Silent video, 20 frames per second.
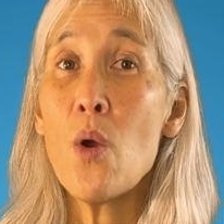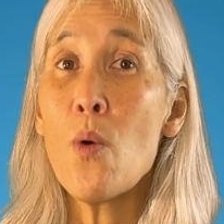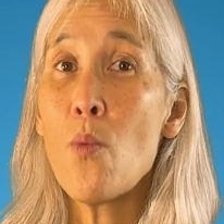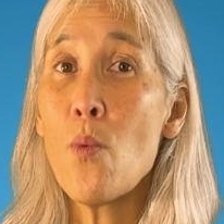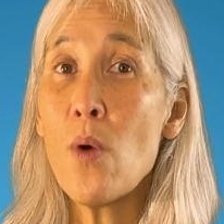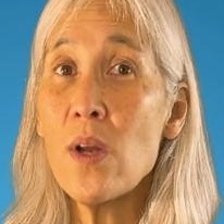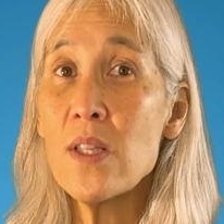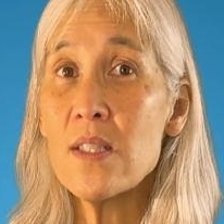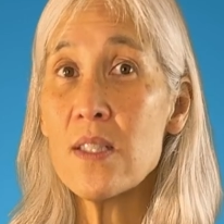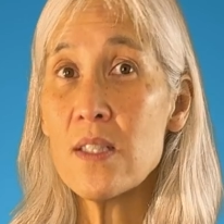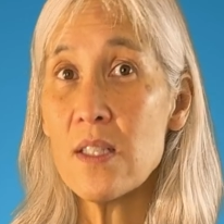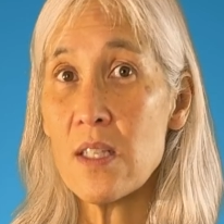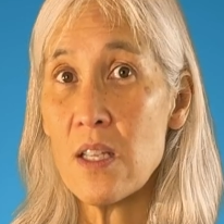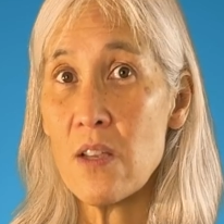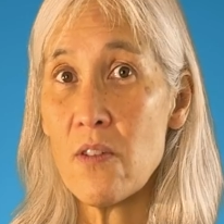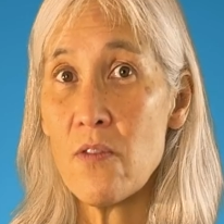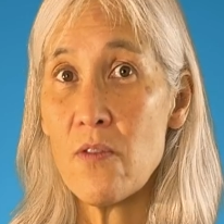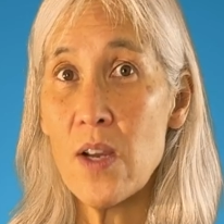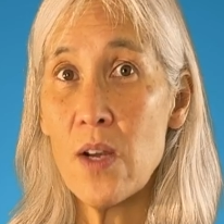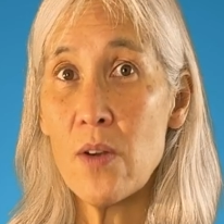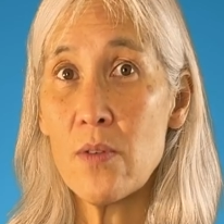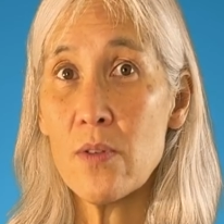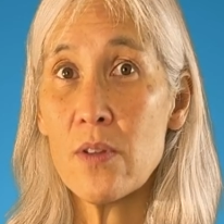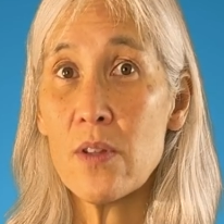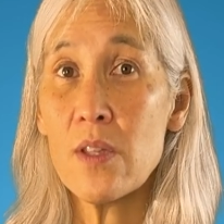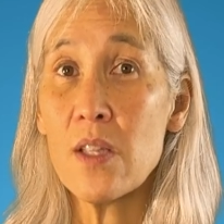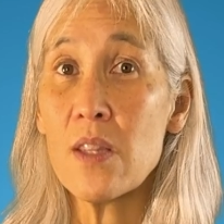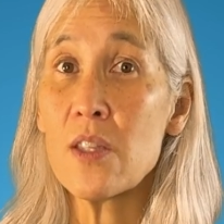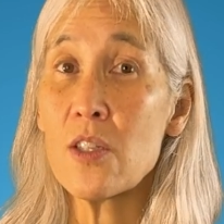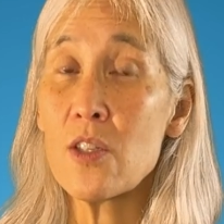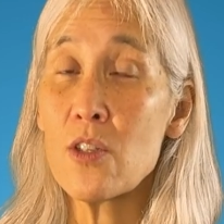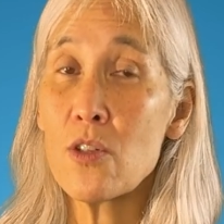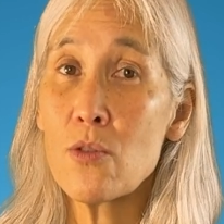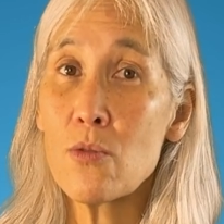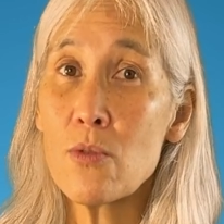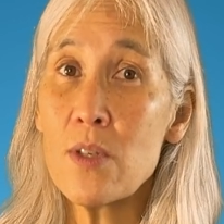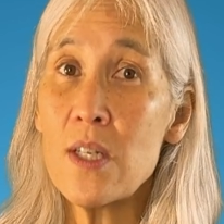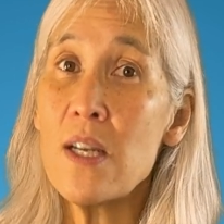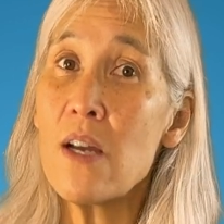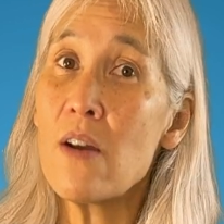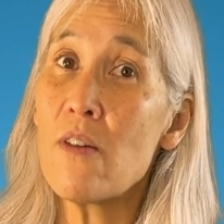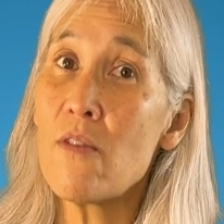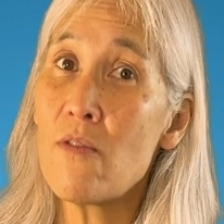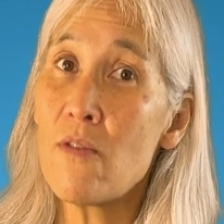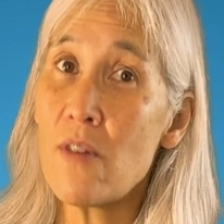one study found that the degree of